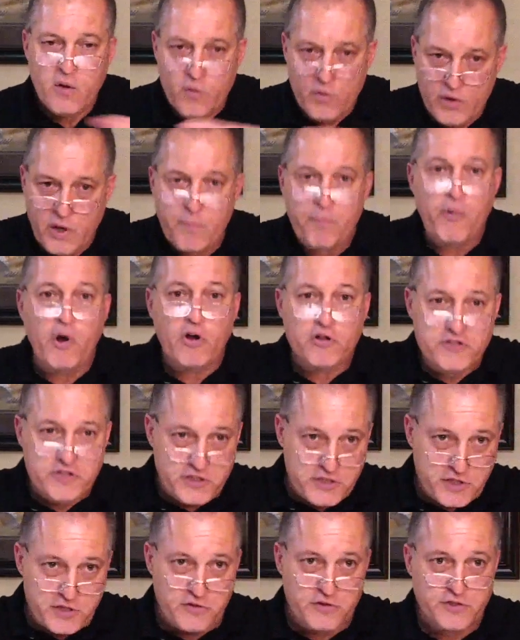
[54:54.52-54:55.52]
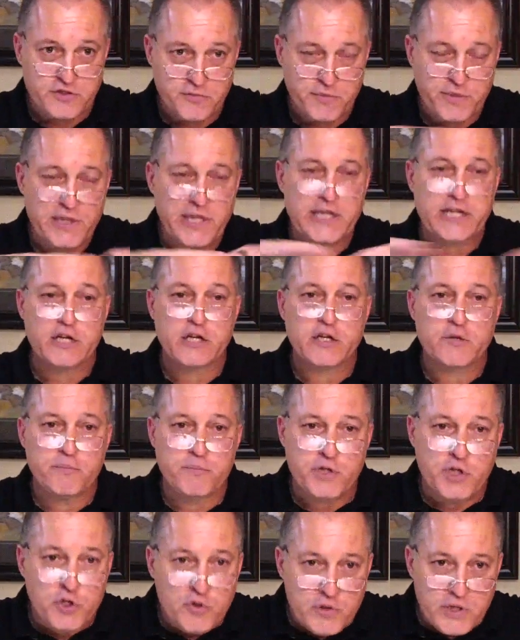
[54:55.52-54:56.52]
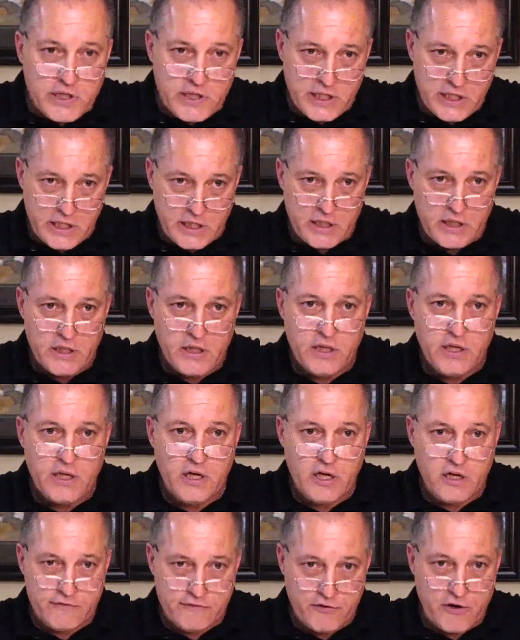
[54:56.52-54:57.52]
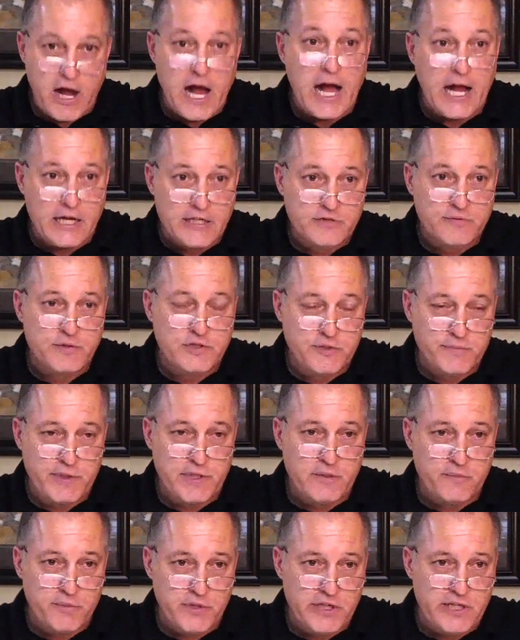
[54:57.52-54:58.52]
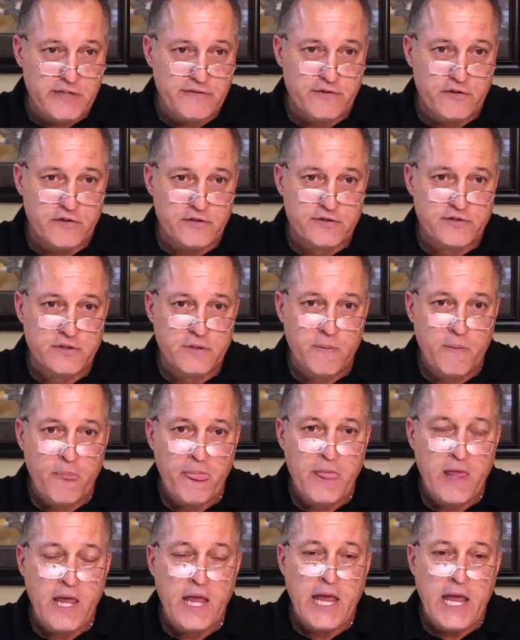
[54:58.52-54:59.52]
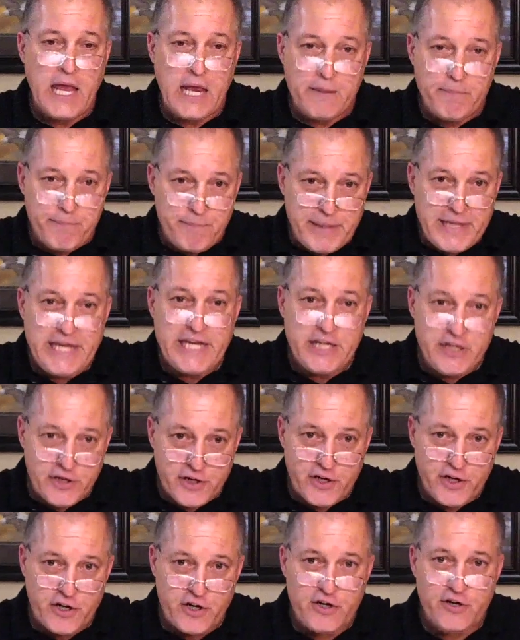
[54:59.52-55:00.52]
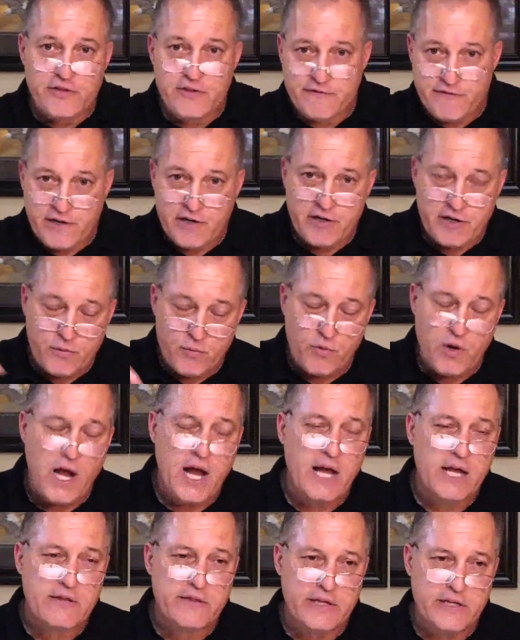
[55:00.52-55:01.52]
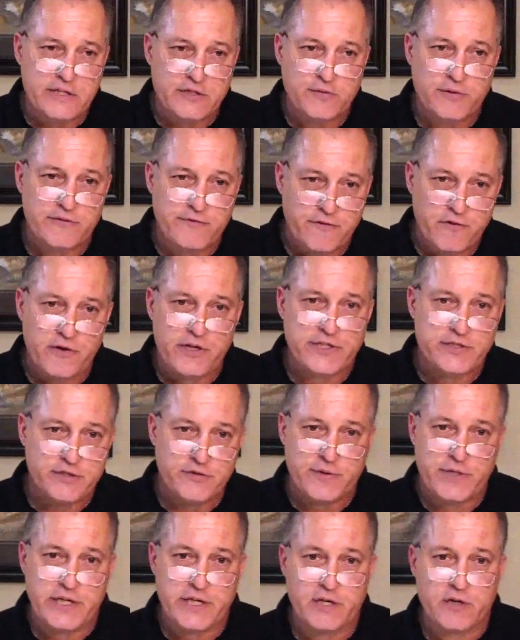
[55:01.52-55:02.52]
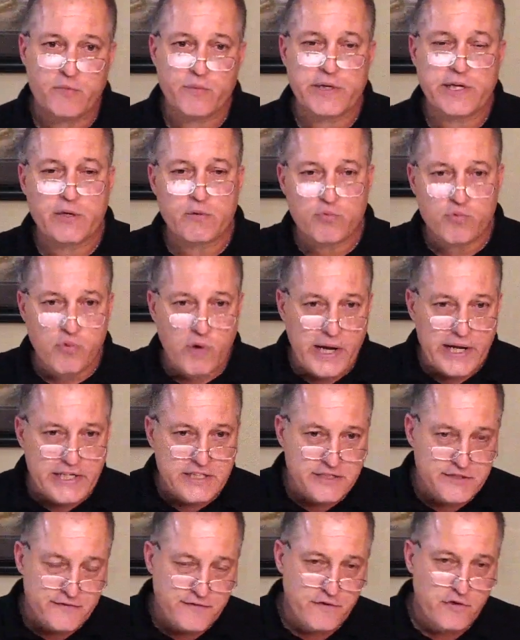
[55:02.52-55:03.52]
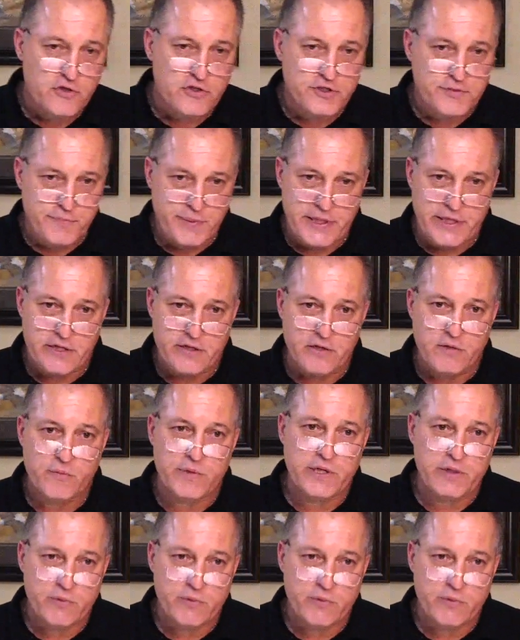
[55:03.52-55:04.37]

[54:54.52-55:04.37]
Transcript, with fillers: a multitude, so it'd be like a community of rocks, which would be the believers. And Peter, the very rock that he's referring to here, when he writes First Peter, when he